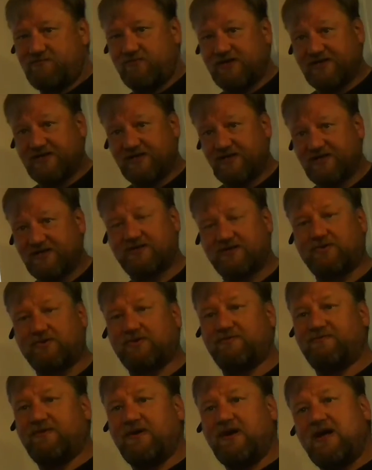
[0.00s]
which is sort of
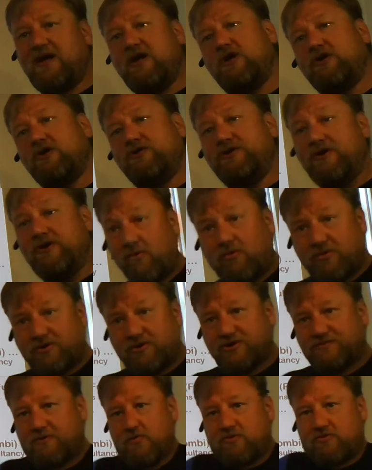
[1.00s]
the oldest
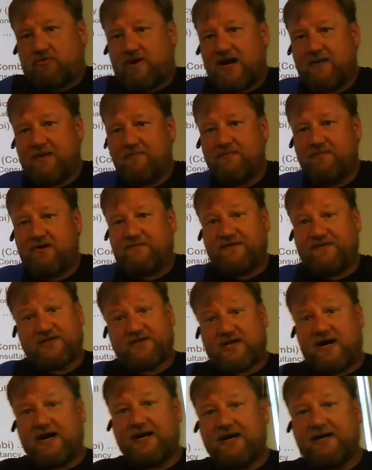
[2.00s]
program of its
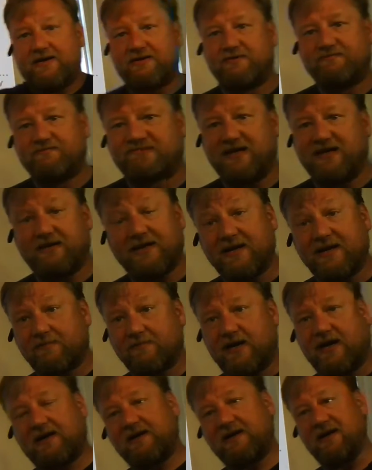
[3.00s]
kind in
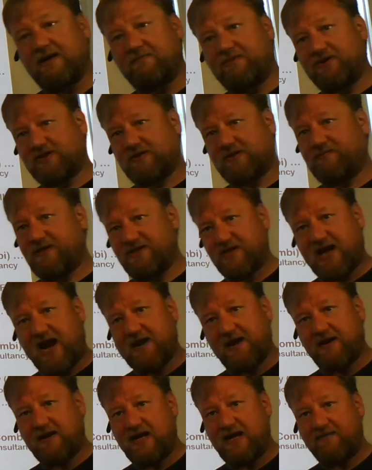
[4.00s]
Denmark and possibly
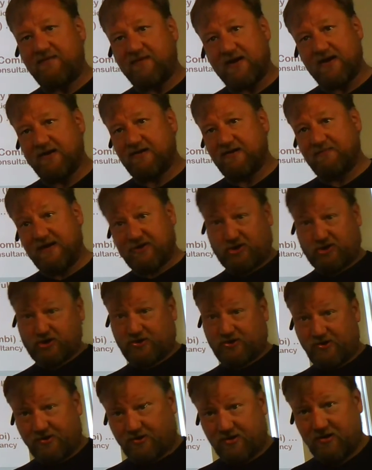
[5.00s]
Scandinavia, and
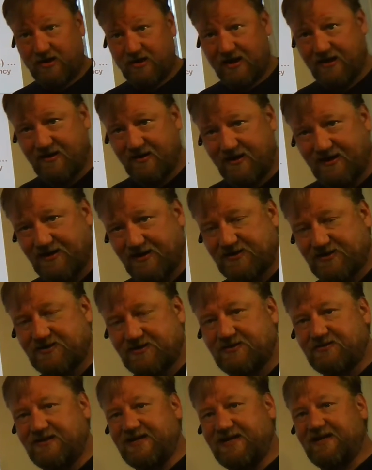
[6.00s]
certainly
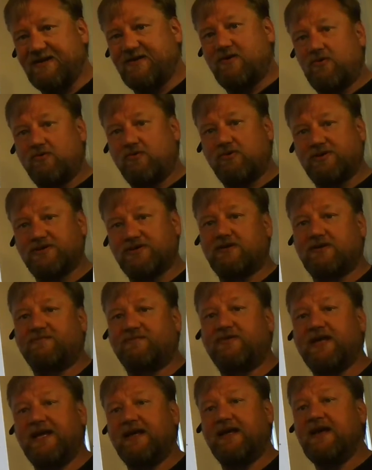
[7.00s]
it's the oldest of
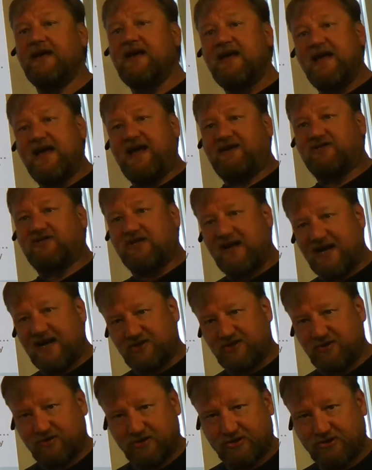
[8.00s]
the
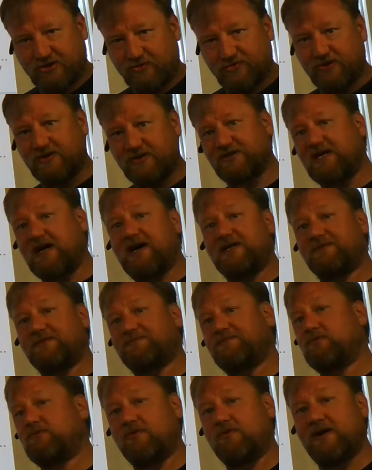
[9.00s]
international social science
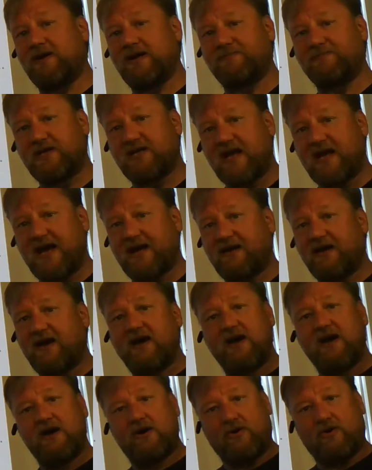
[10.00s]
programs at
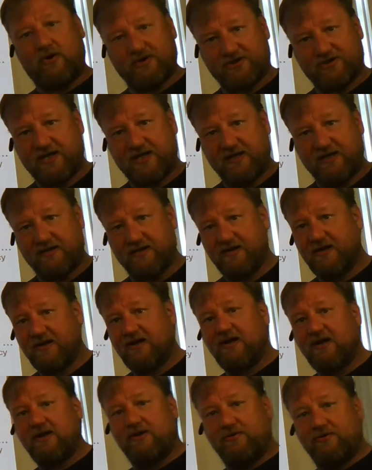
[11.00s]
Roskilde
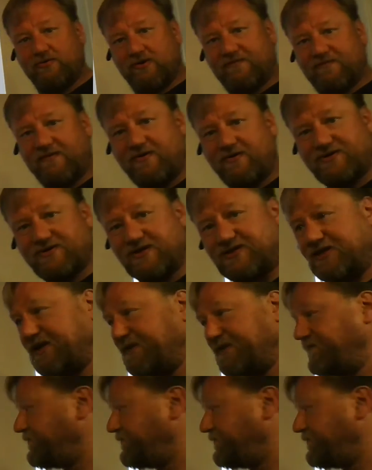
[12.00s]
University.